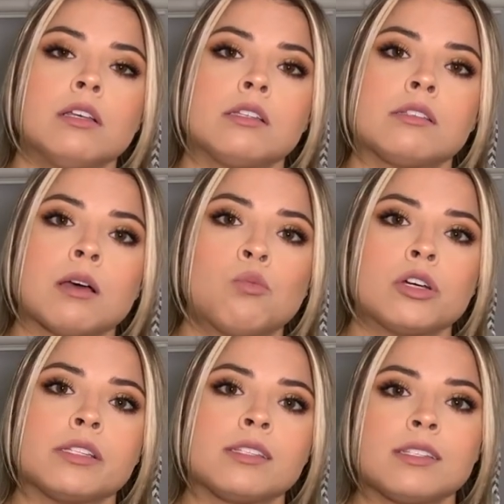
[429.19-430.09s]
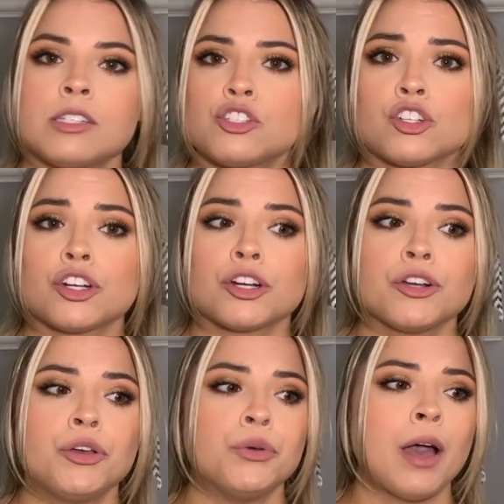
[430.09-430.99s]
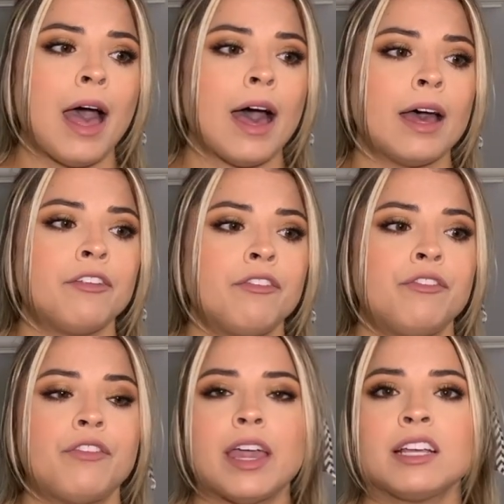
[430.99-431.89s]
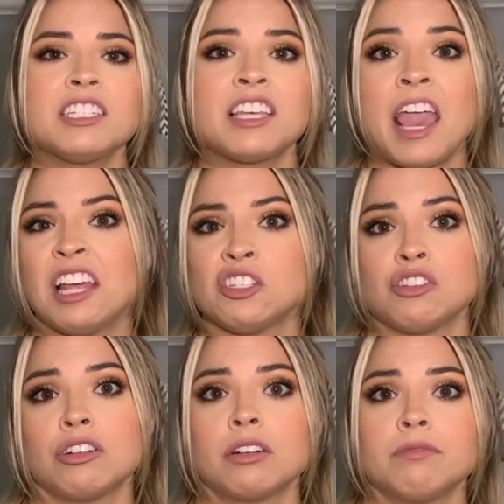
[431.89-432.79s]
someone's sister who had faked cancer.